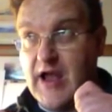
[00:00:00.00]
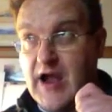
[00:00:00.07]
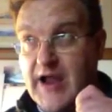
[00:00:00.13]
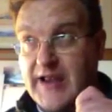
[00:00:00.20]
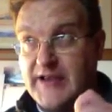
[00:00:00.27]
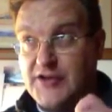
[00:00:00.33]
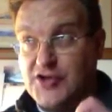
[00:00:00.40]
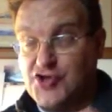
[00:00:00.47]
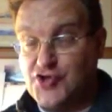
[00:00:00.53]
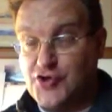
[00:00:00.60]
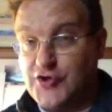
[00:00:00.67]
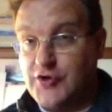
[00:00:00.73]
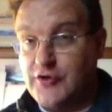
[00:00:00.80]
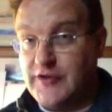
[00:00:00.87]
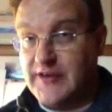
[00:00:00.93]
I can
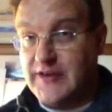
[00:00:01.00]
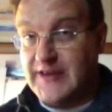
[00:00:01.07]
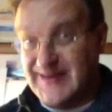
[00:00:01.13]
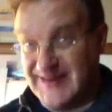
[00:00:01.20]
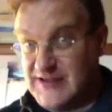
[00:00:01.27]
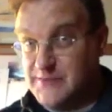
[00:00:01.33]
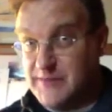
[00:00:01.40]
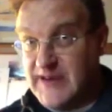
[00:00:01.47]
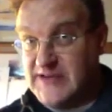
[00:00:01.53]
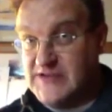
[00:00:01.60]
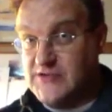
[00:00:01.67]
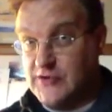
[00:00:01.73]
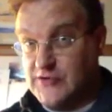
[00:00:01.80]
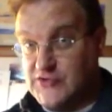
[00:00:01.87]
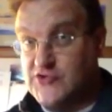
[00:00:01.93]
assure you that it is
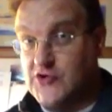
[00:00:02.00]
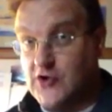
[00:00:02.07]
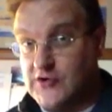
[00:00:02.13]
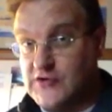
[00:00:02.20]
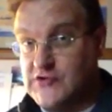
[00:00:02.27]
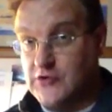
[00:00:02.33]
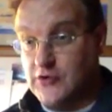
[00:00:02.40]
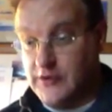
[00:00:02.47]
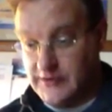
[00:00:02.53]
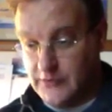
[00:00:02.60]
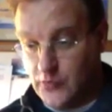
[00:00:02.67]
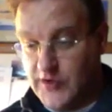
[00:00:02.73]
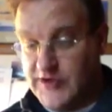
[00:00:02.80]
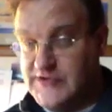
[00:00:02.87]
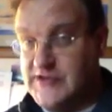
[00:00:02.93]
based on Scots law, and the
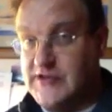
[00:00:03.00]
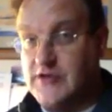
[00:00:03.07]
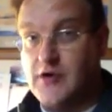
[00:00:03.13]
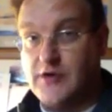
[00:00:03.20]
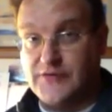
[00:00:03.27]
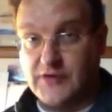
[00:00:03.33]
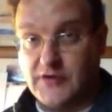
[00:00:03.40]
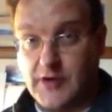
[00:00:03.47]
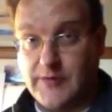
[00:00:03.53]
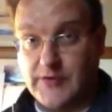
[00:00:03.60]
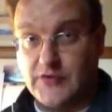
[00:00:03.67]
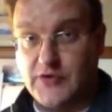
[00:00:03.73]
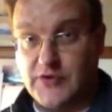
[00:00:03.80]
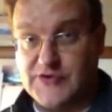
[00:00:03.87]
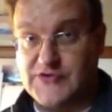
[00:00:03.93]
words that you often come
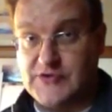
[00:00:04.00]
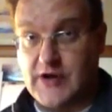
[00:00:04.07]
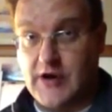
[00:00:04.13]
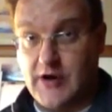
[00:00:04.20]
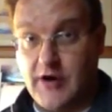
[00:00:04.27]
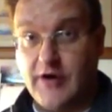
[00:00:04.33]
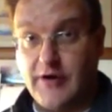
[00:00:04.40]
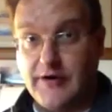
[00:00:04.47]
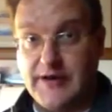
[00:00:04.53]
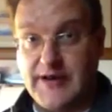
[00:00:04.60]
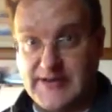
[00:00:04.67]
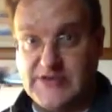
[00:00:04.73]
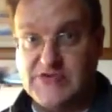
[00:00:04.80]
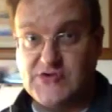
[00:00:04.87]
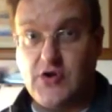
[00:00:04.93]
across are
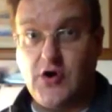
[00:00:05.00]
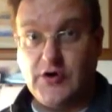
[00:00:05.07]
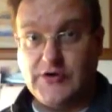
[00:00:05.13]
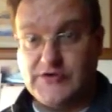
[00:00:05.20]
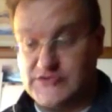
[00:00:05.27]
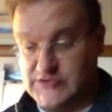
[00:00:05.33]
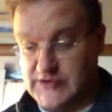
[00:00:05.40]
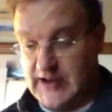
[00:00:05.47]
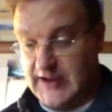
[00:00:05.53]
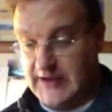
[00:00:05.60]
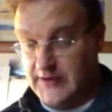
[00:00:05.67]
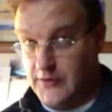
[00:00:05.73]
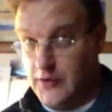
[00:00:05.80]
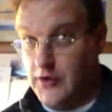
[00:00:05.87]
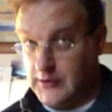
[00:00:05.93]
in Scots
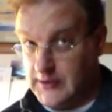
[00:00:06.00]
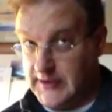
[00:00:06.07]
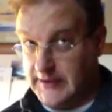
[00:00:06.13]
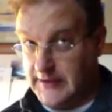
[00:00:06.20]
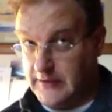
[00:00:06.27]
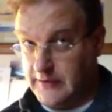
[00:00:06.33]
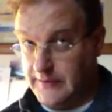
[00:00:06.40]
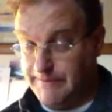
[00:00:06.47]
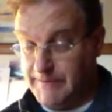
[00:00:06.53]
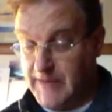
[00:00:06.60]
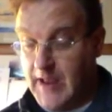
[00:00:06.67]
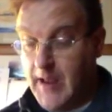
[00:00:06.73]
and not Klingon.